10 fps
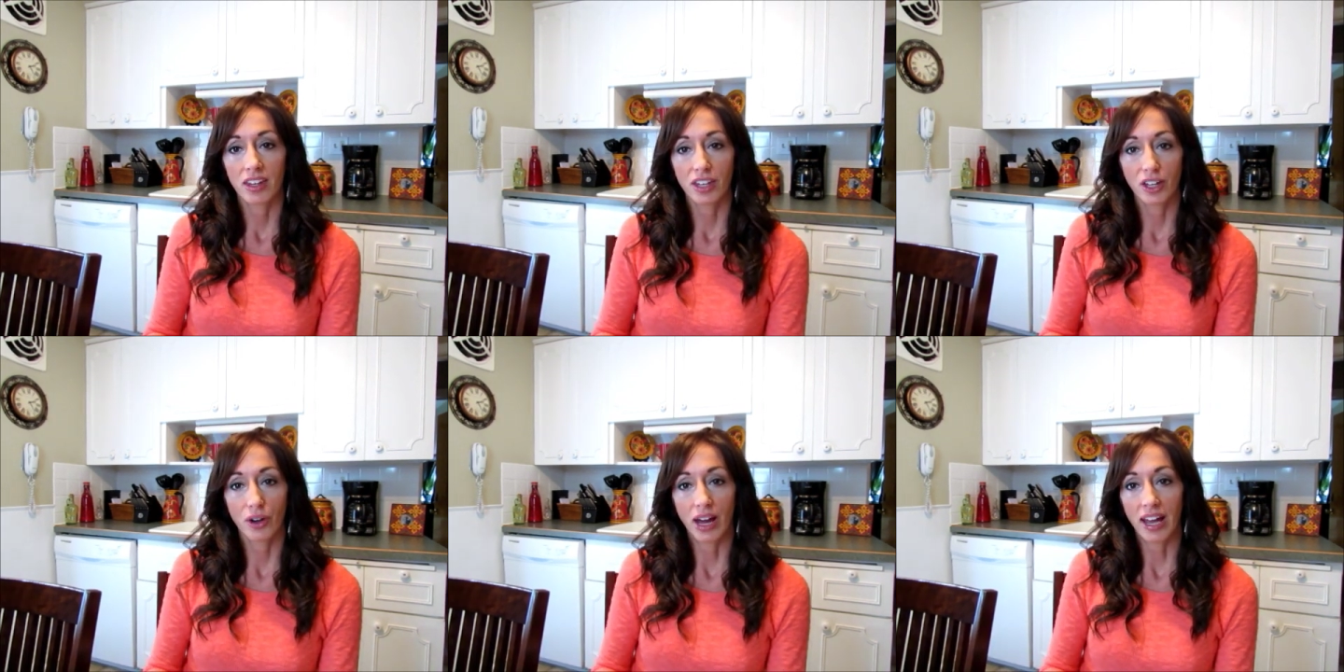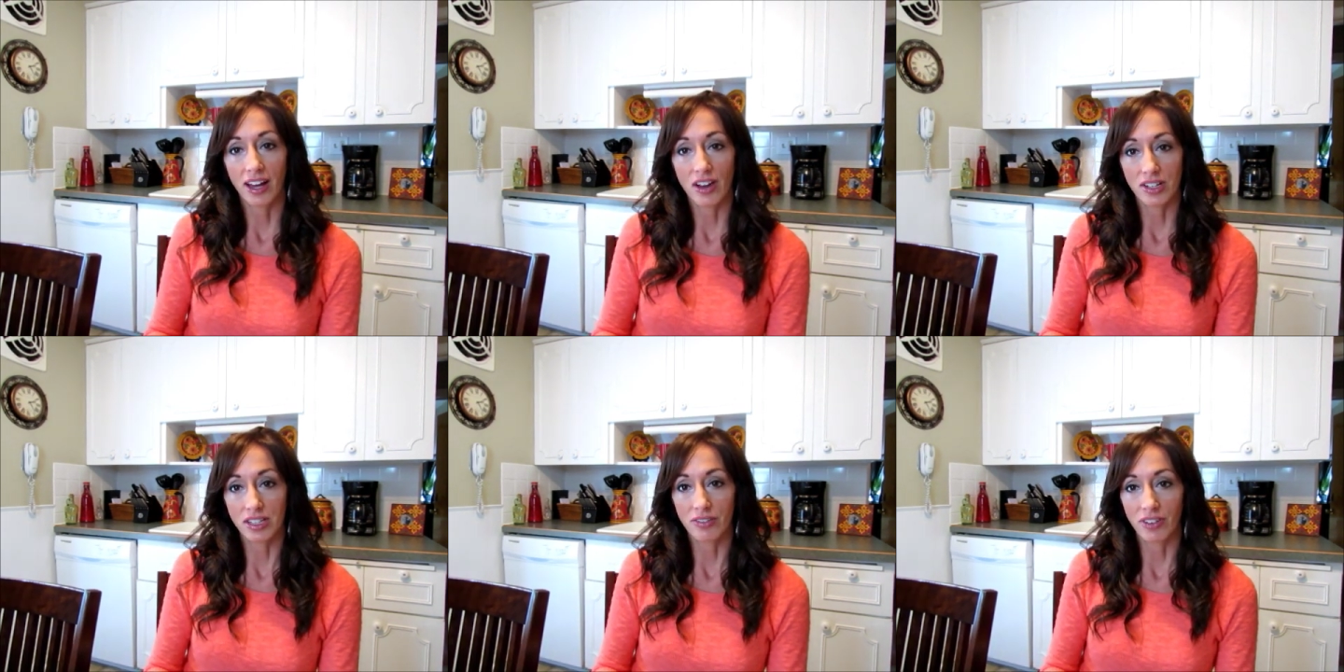you know, hang out
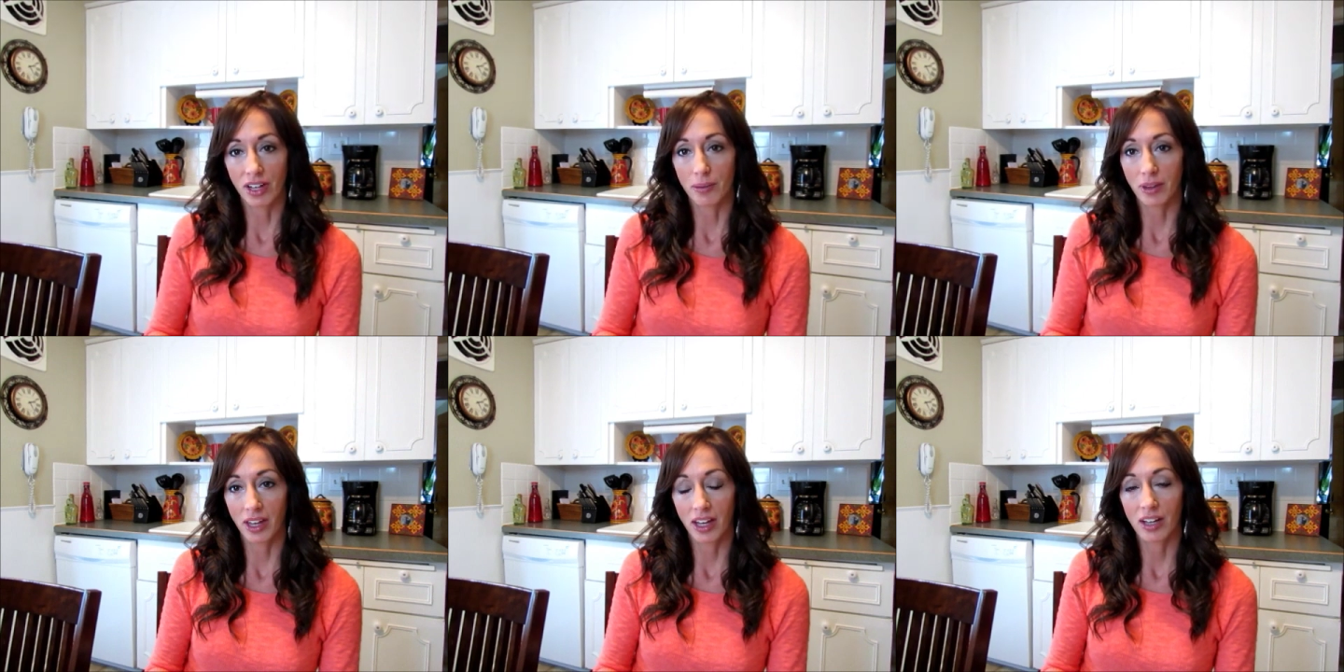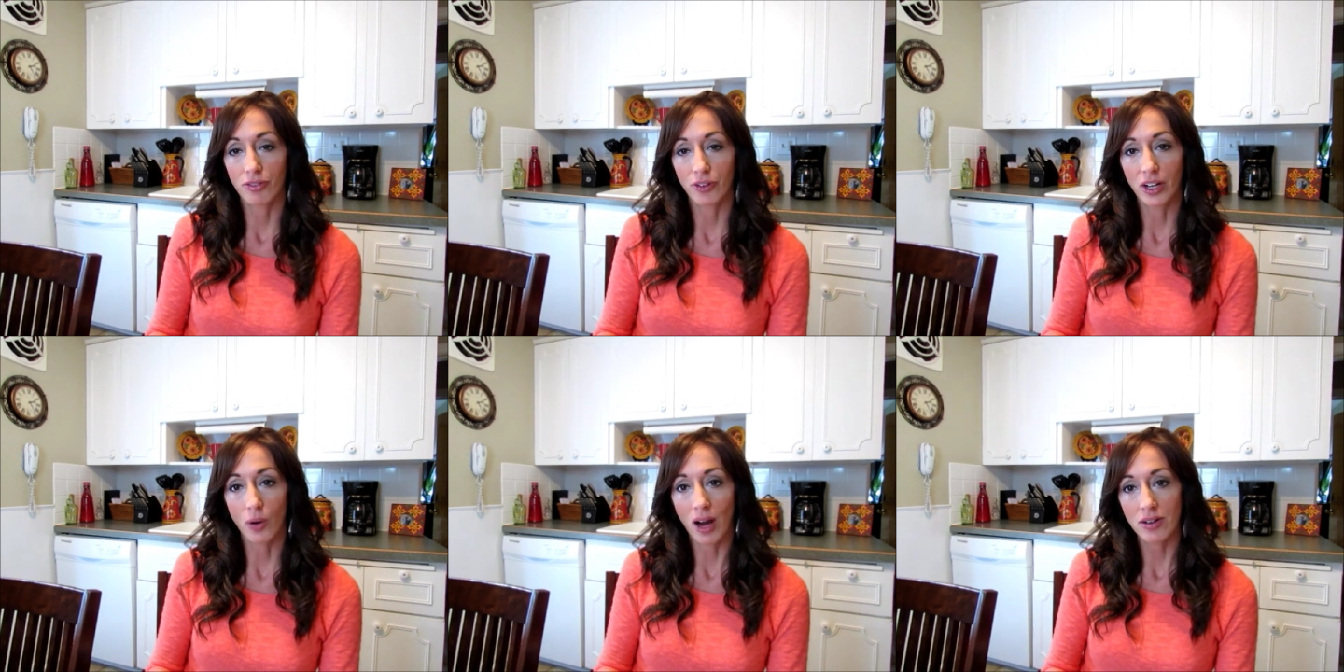as a family if we
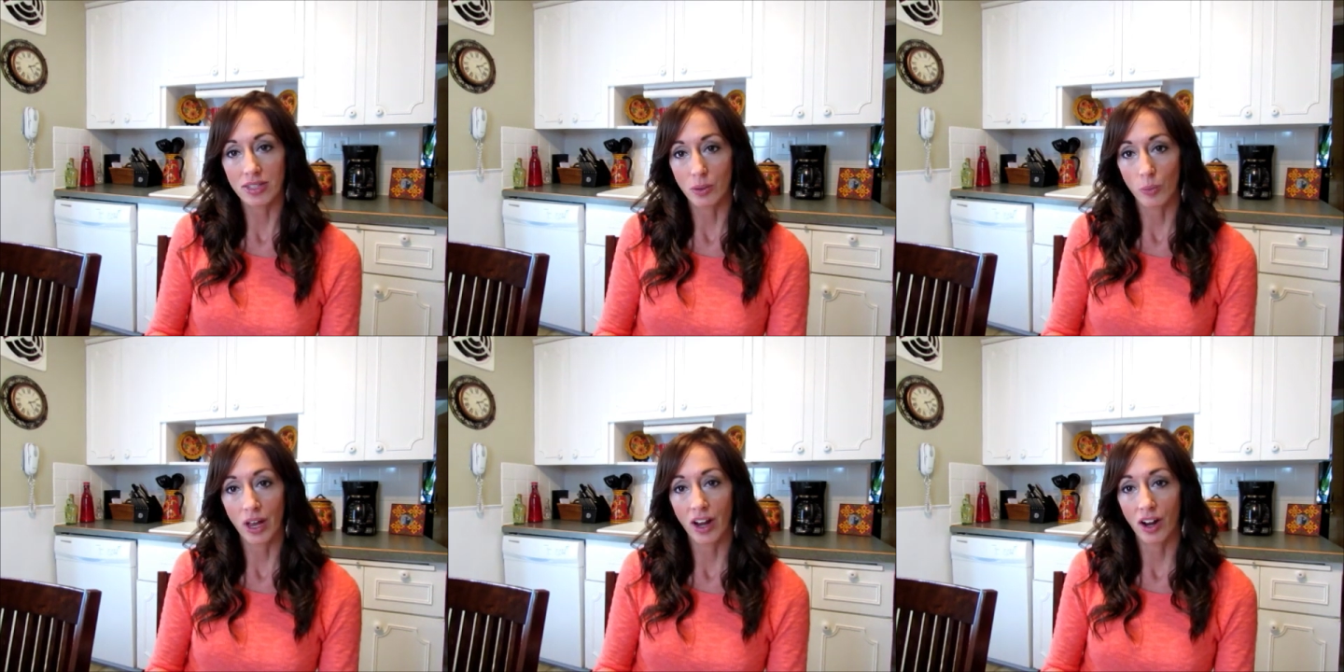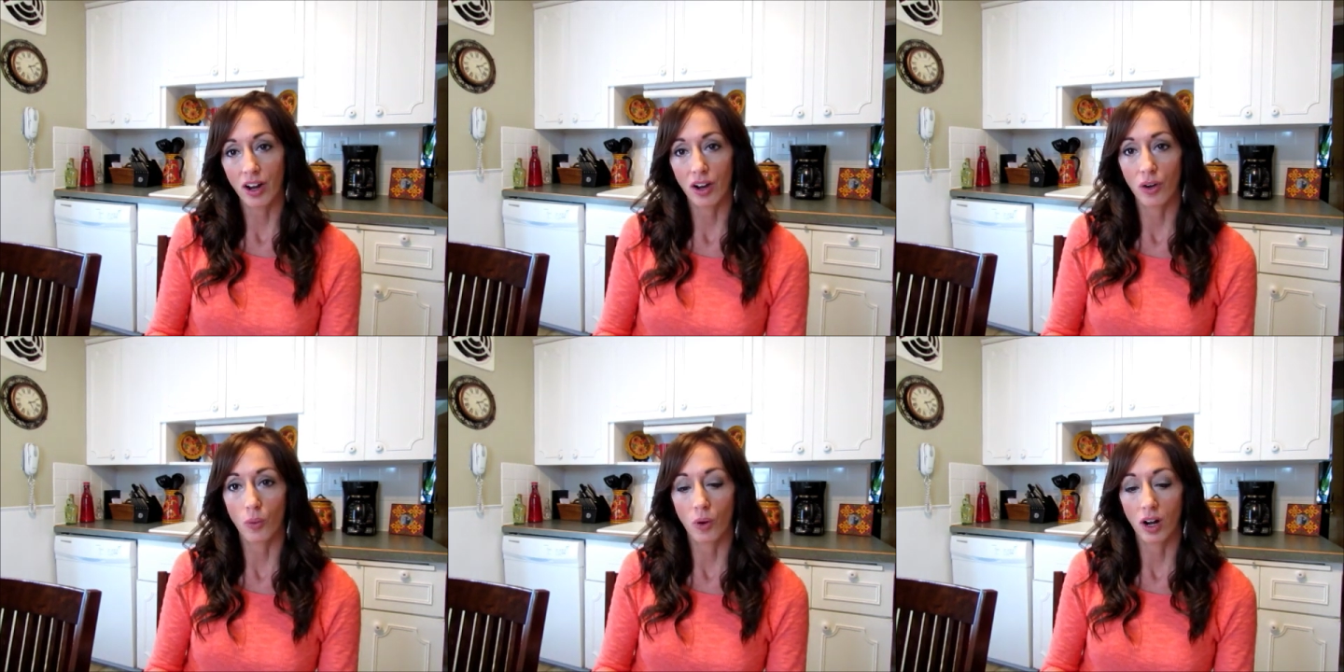go out
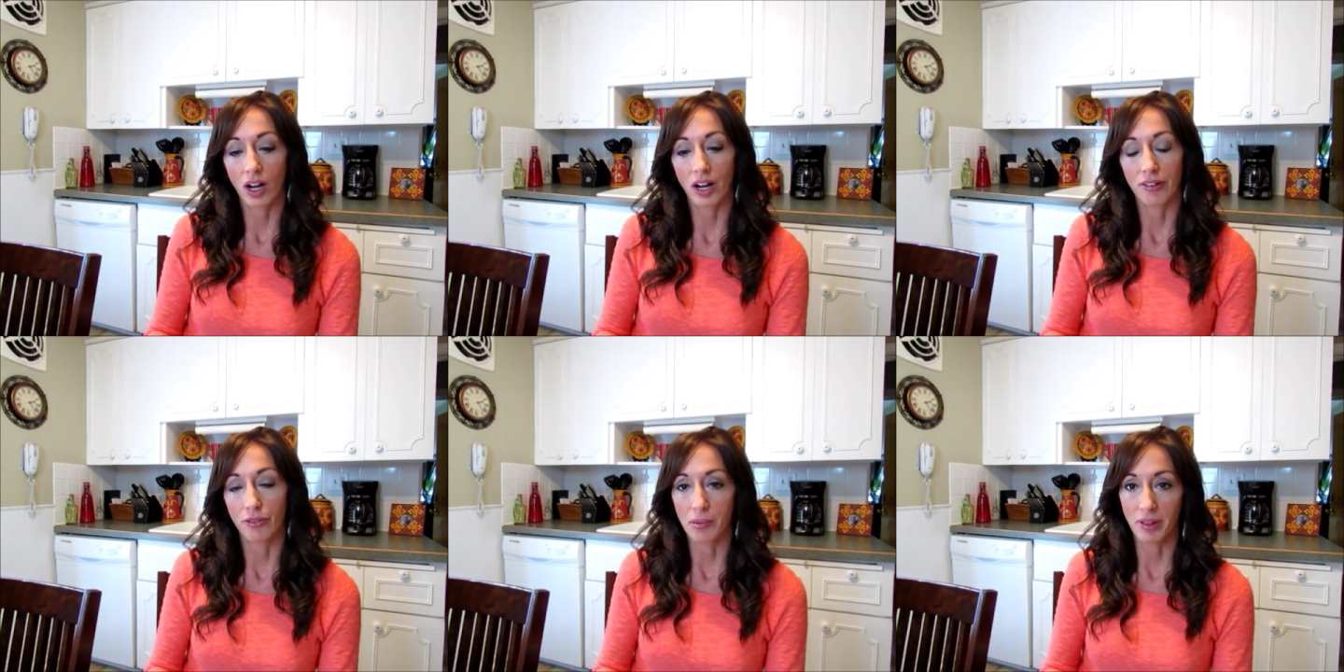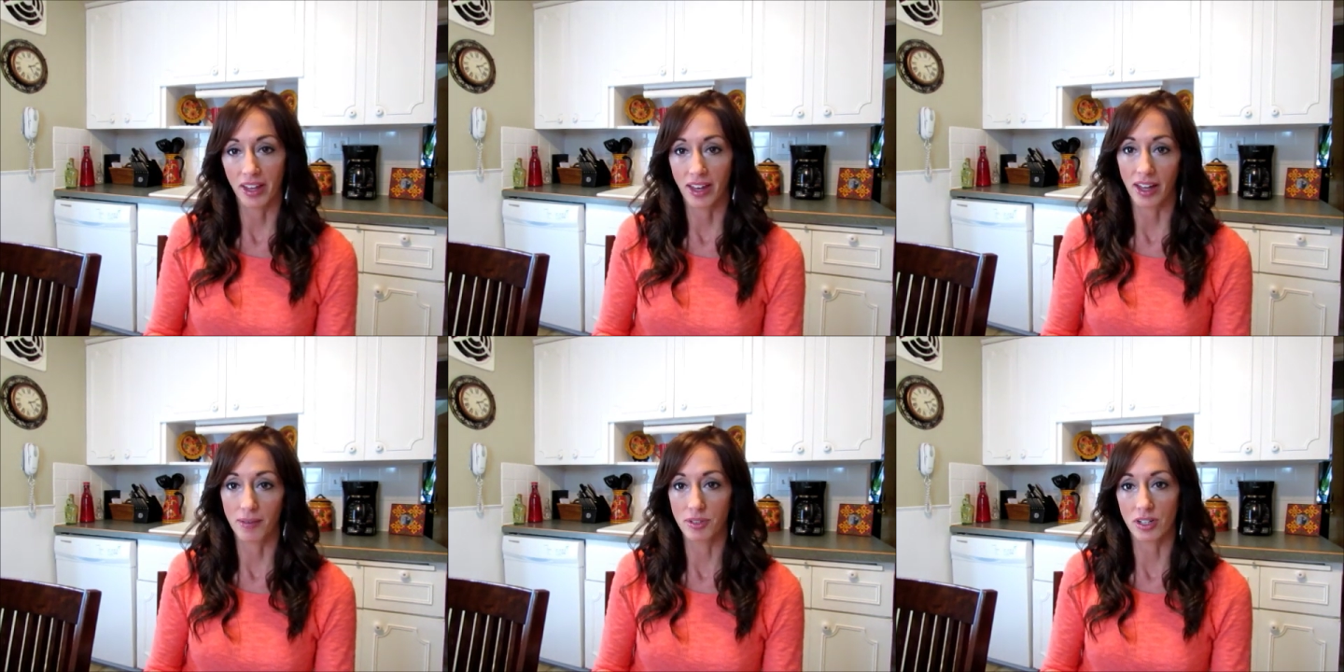somewhere or if we play
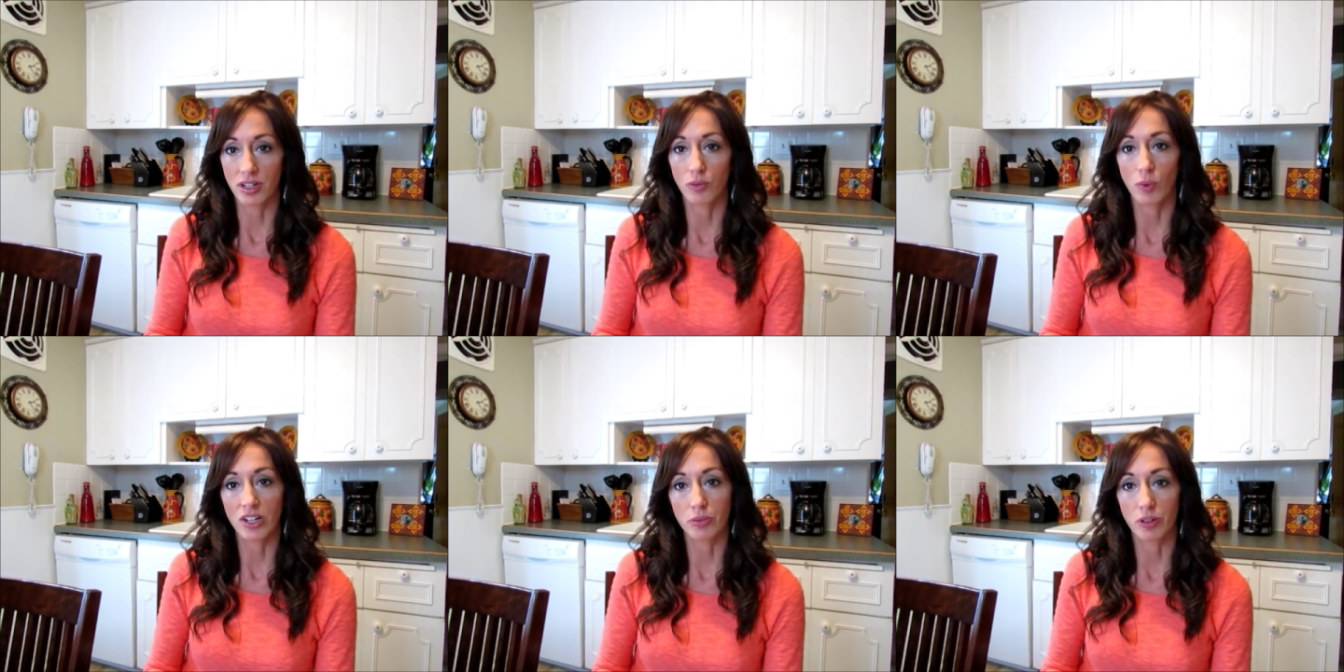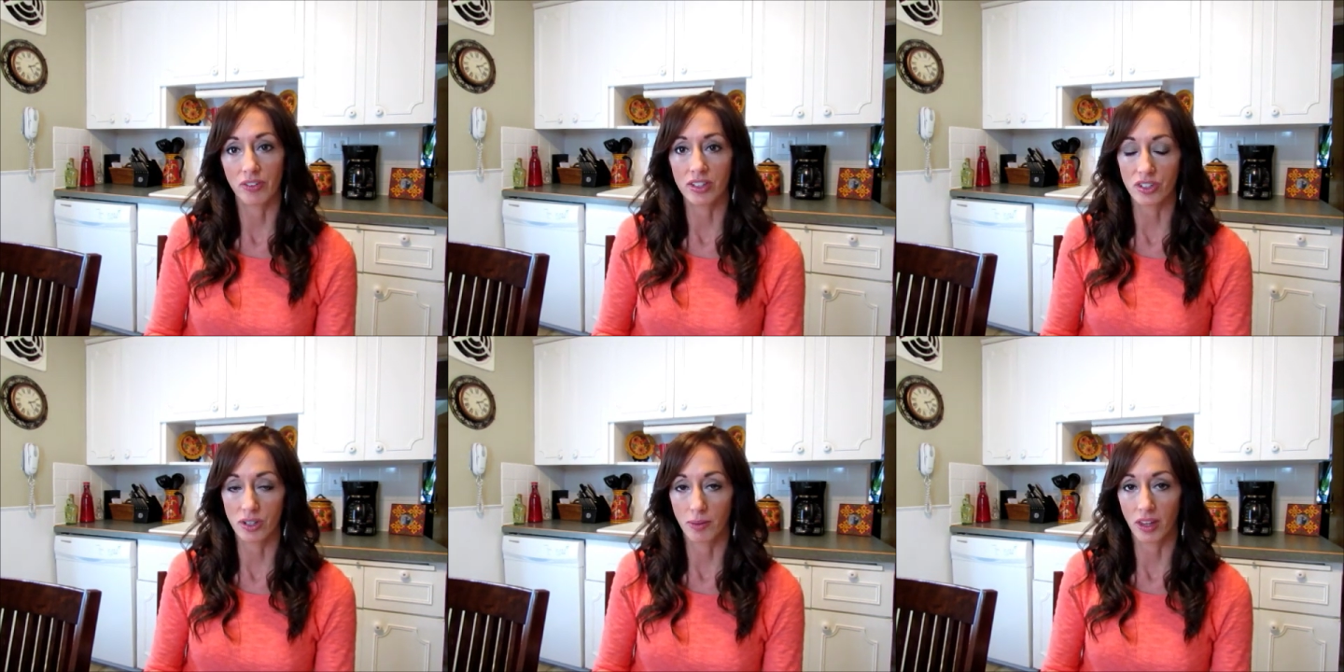games or watch movies or
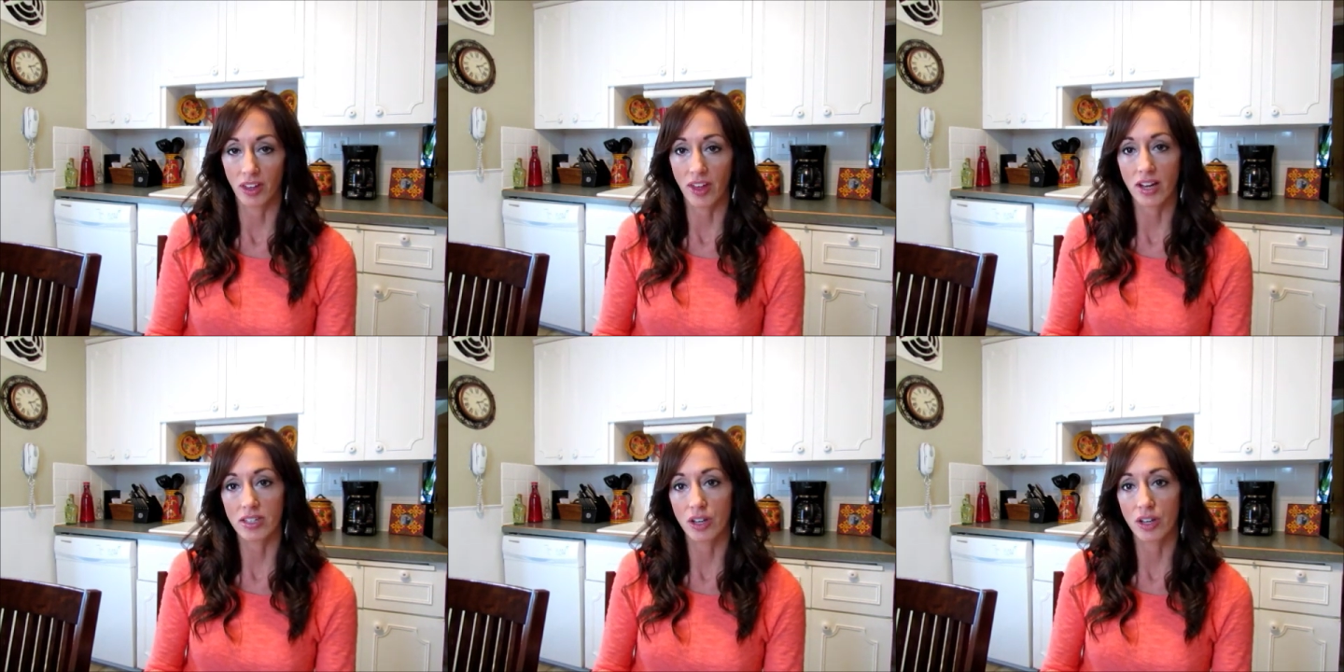something like that.